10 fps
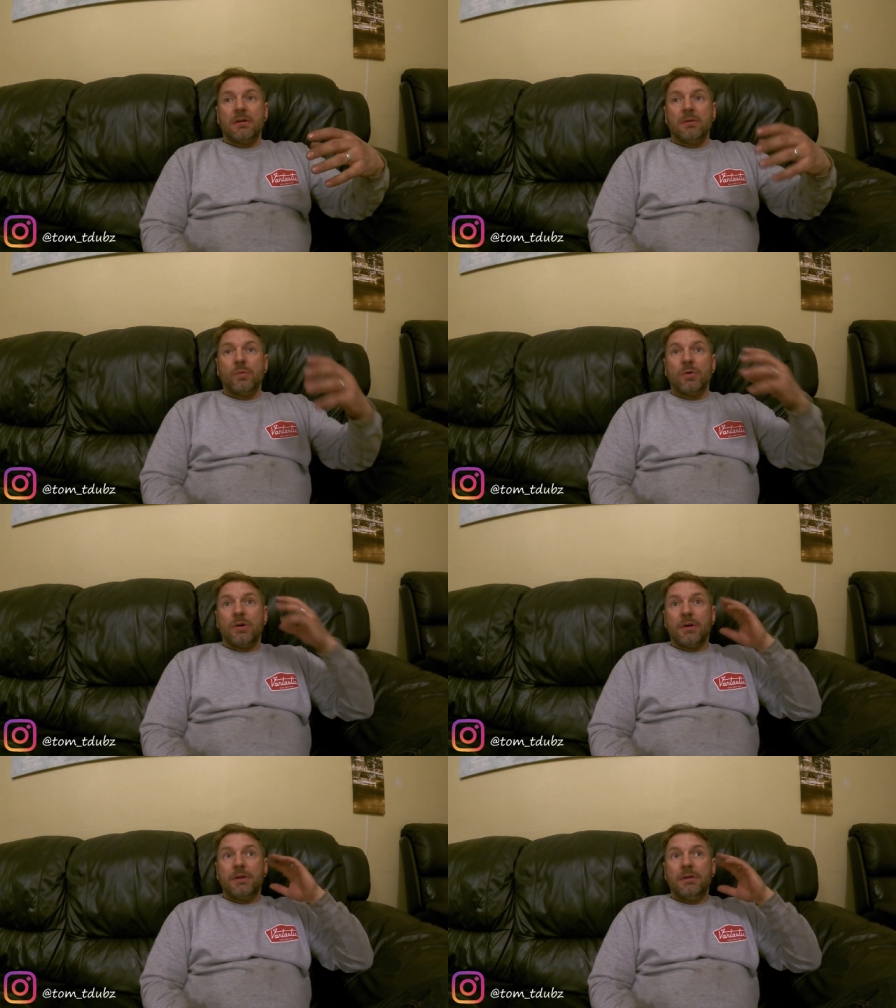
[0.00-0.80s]
and um, what
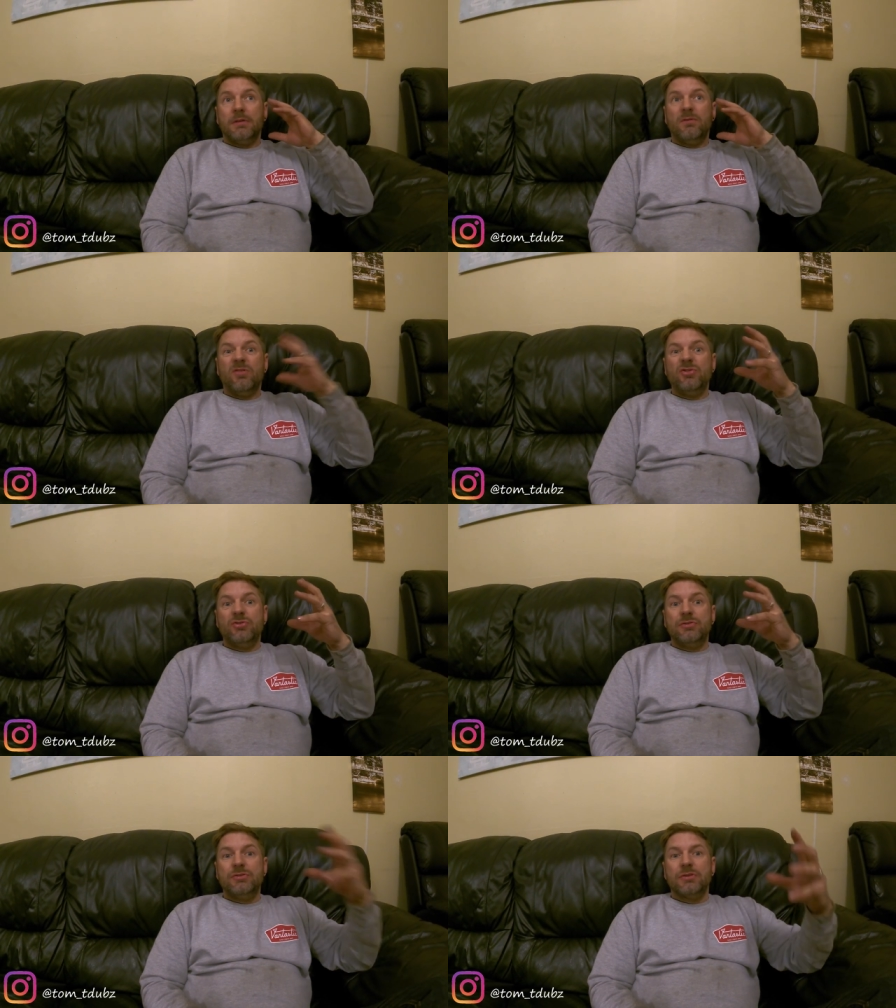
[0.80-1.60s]
I
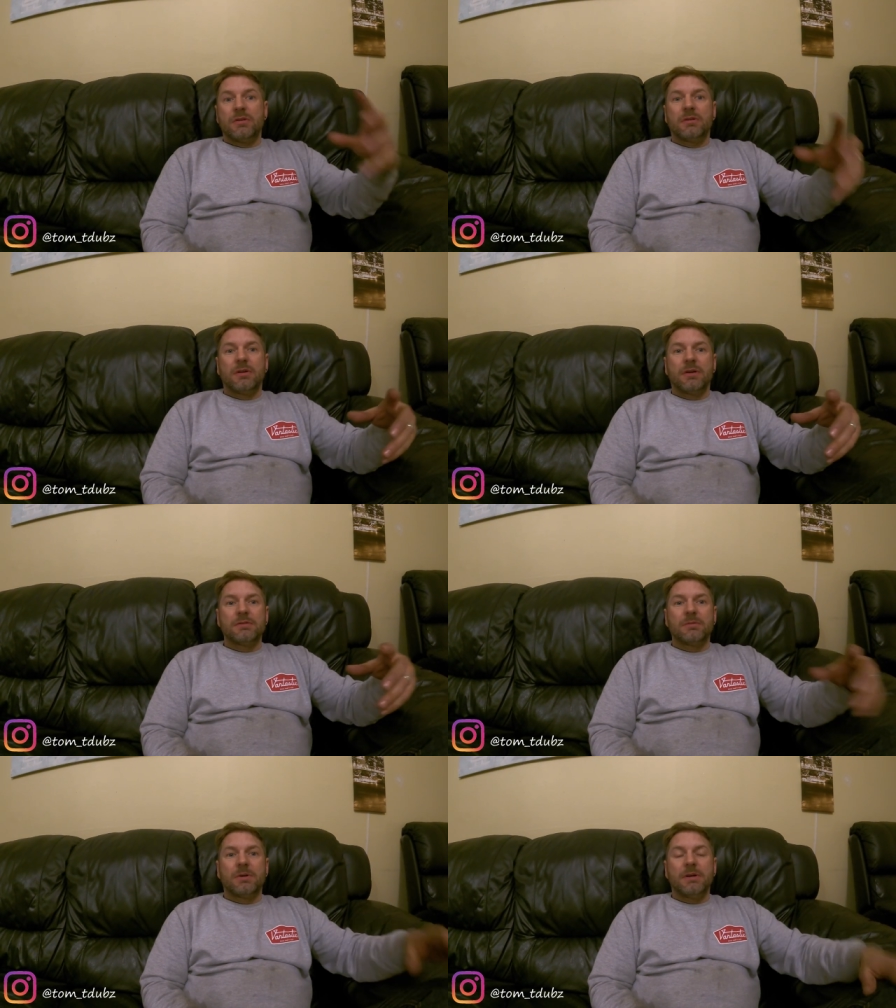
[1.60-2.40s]
envisage,
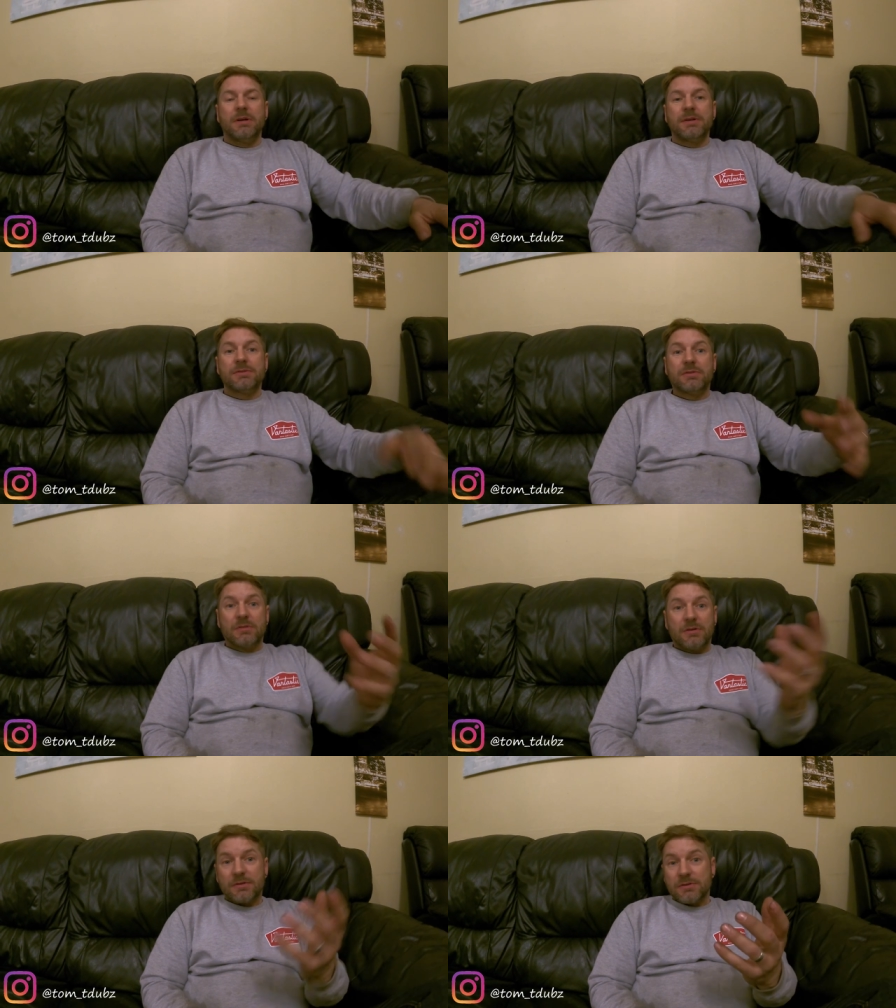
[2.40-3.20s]
as it were, as
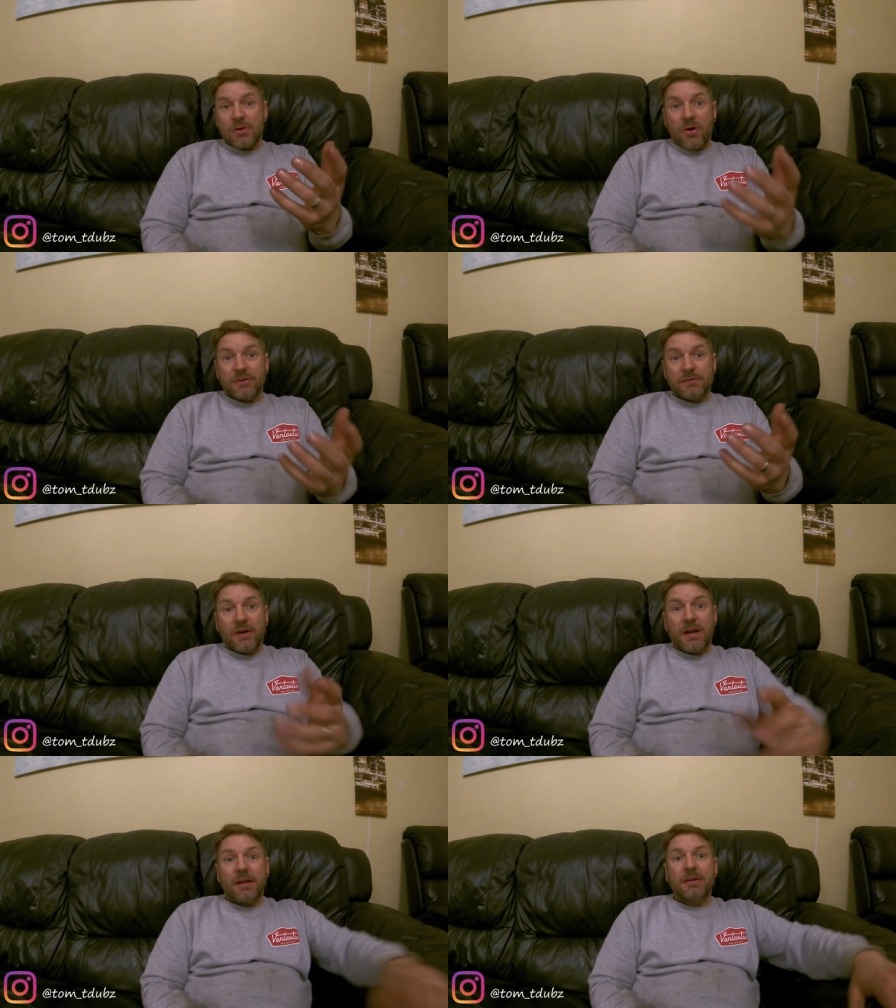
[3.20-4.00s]
a as a nice
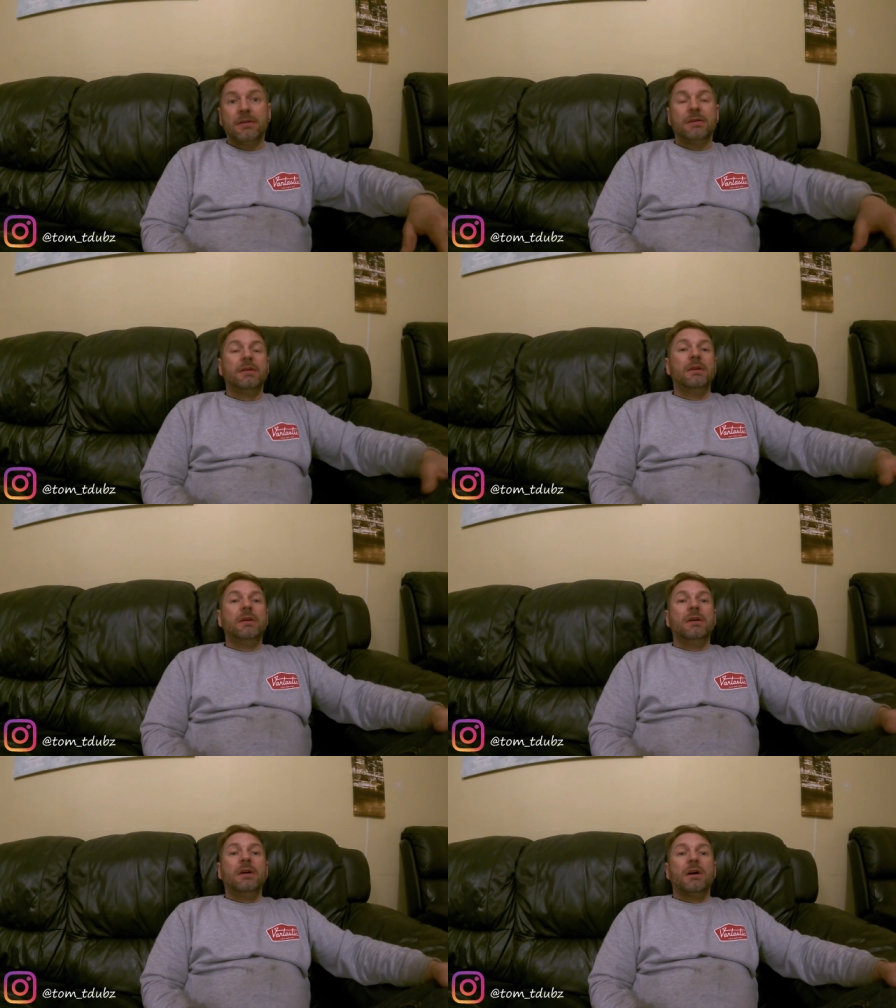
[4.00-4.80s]
van,
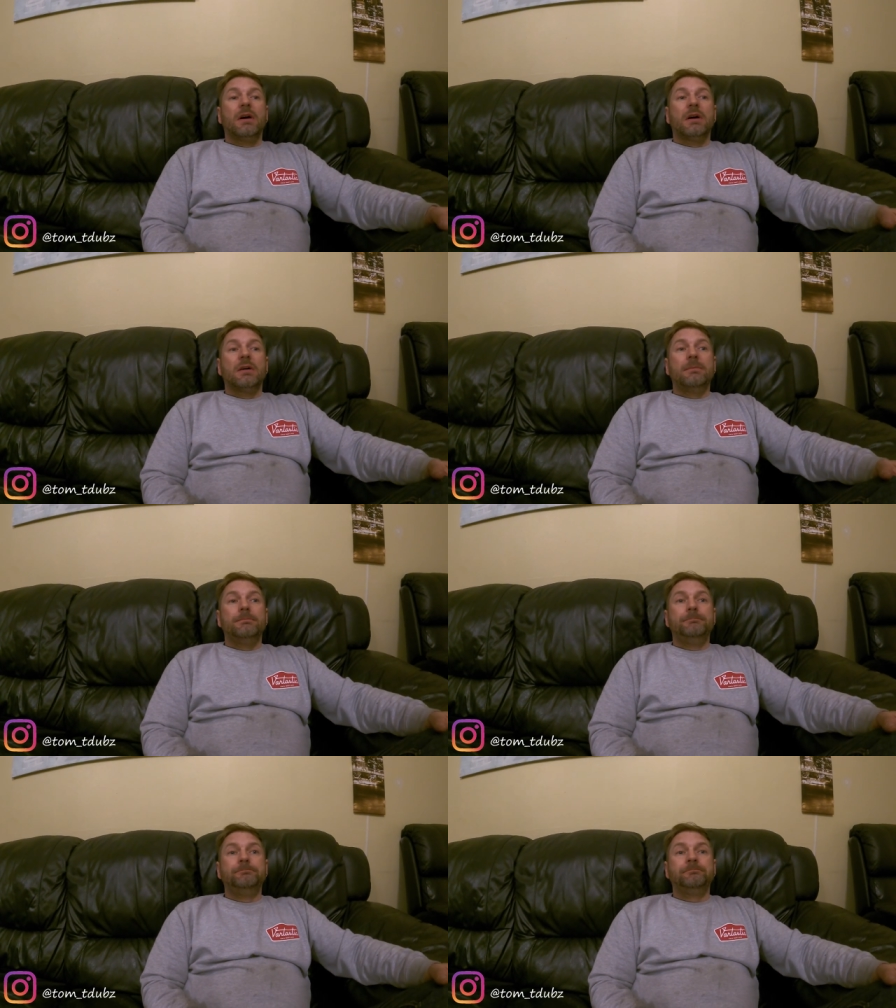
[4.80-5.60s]
um,